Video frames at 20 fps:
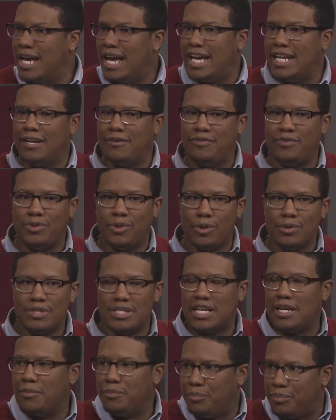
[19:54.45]
And if those
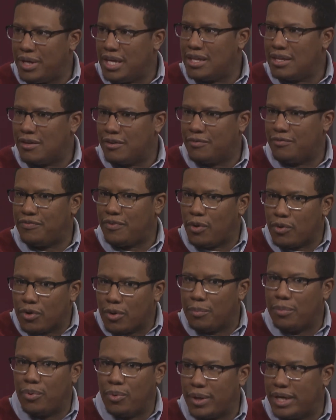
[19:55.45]
can be the
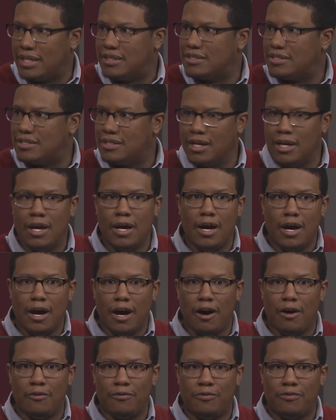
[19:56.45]
focal points
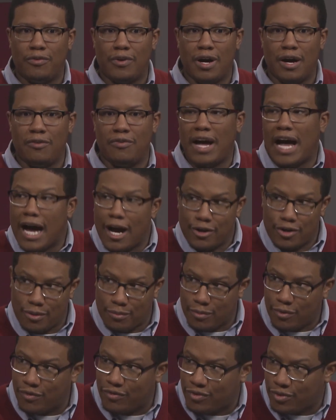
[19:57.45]
of how you
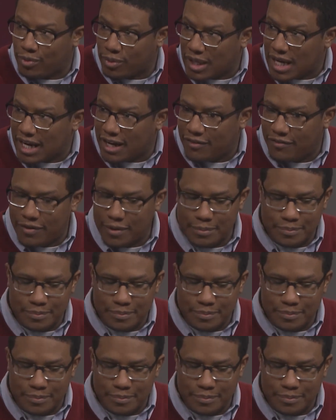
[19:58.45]
move through life,